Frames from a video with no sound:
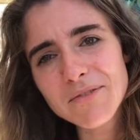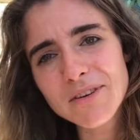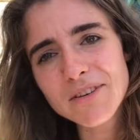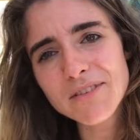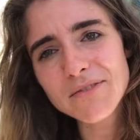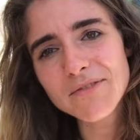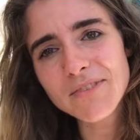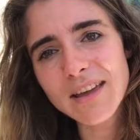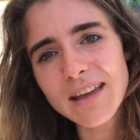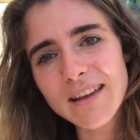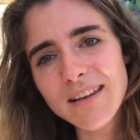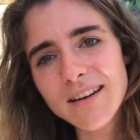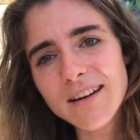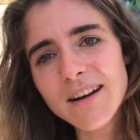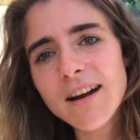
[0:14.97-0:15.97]
fear of
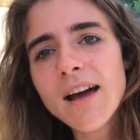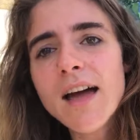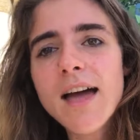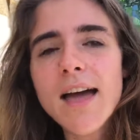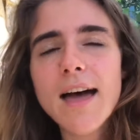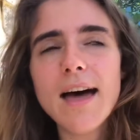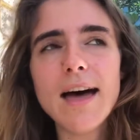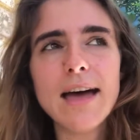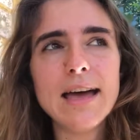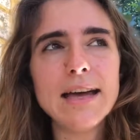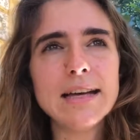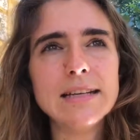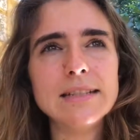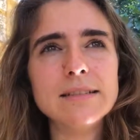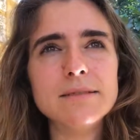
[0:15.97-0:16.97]
failure
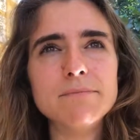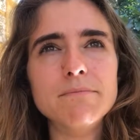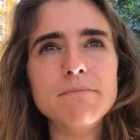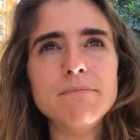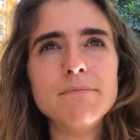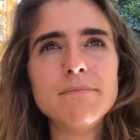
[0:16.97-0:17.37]
and